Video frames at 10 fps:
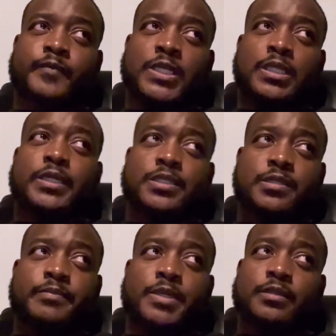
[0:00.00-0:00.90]
Clicked
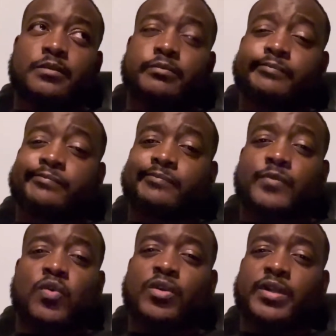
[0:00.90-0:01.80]
submit,
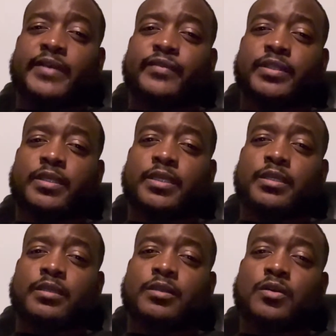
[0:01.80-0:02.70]
ordered
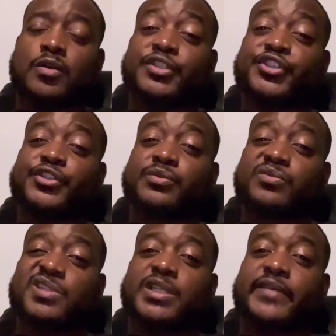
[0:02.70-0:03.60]
everything on June
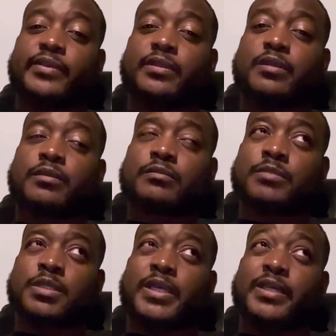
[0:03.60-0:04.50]
7th.
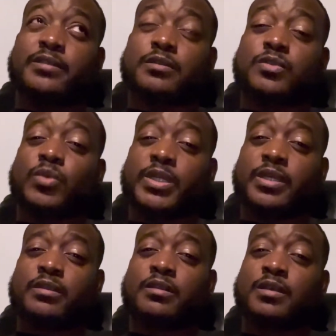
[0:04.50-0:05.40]
Today is the
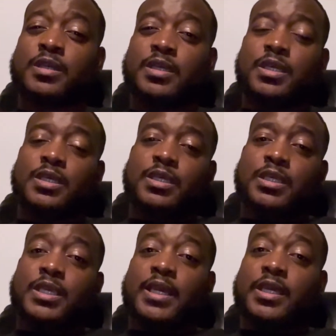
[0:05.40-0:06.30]
20th,
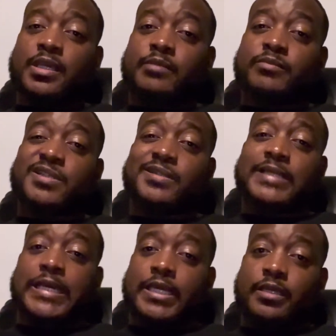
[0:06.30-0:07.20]
came
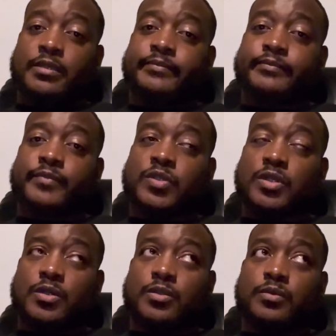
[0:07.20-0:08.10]
today.
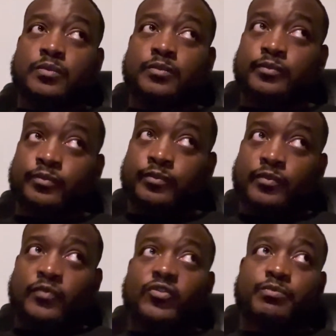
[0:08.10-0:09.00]
So
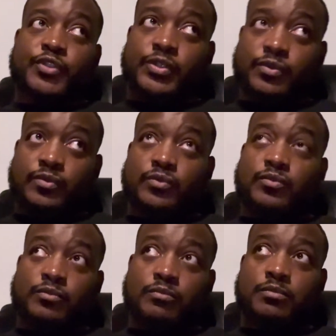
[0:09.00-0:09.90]
from
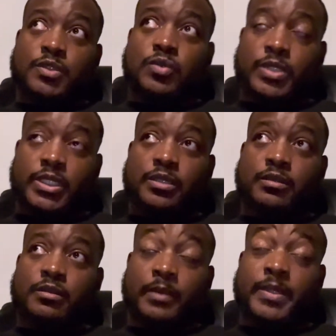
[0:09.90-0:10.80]
June
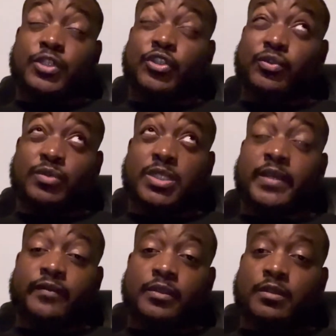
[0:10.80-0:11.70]

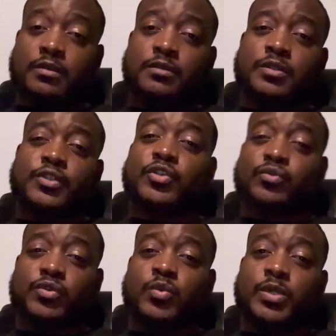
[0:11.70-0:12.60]
7th to June
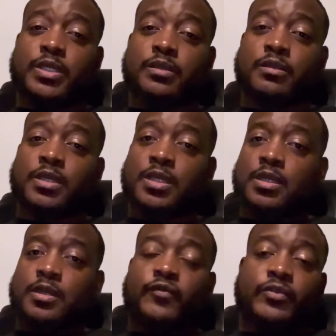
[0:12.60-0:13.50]
20th,
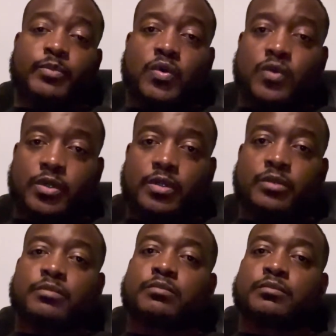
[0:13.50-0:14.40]
from order
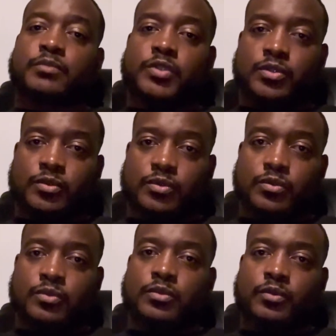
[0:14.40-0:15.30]
to
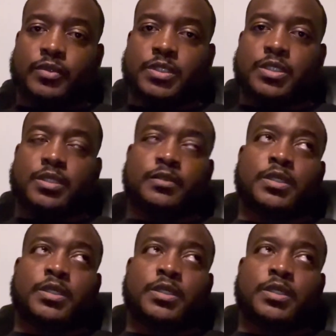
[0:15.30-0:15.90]
receipt.